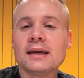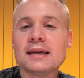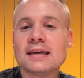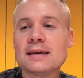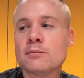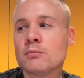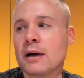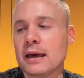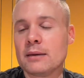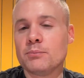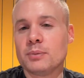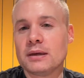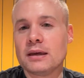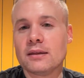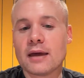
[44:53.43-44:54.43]
It might
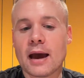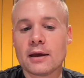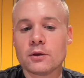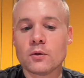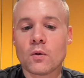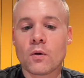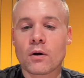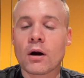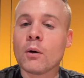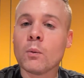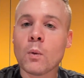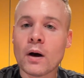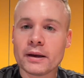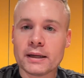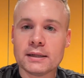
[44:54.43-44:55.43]
be that you're a
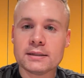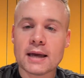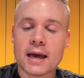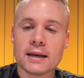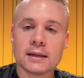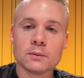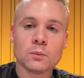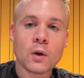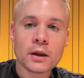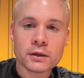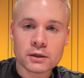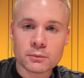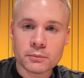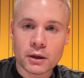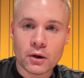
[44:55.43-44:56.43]
1 in 10 in one
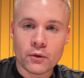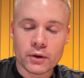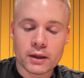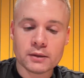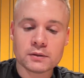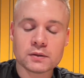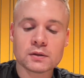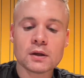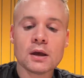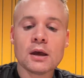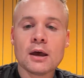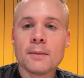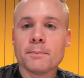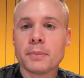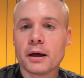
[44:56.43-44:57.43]
component,
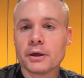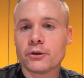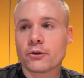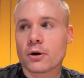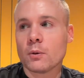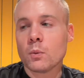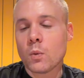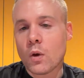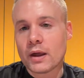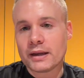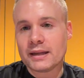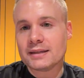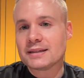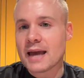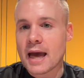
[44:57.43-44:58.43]
but you're a 1
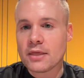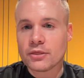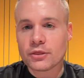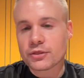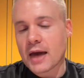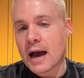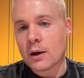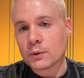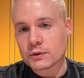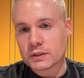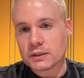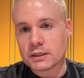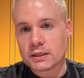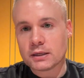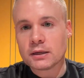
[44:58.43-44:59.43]
in
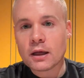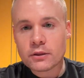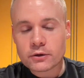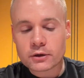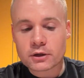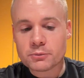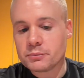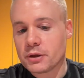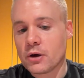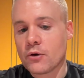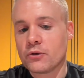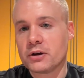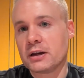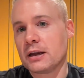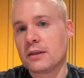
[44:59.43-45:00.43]
10,000 in another
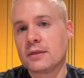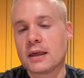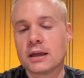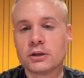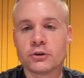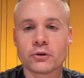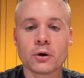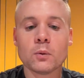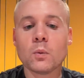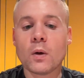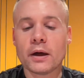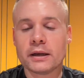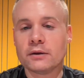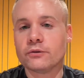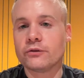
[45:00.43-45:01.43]
component, and then you're a
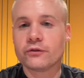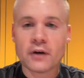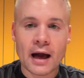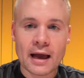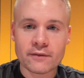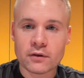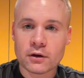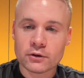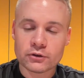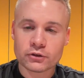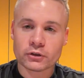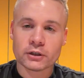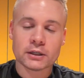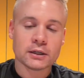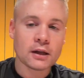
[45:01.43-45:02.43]
1 in
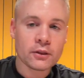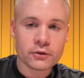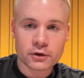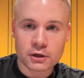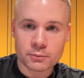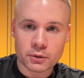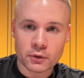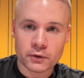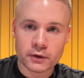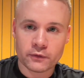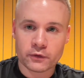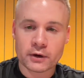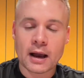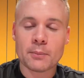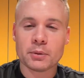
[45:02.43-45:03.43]
500 in another component of your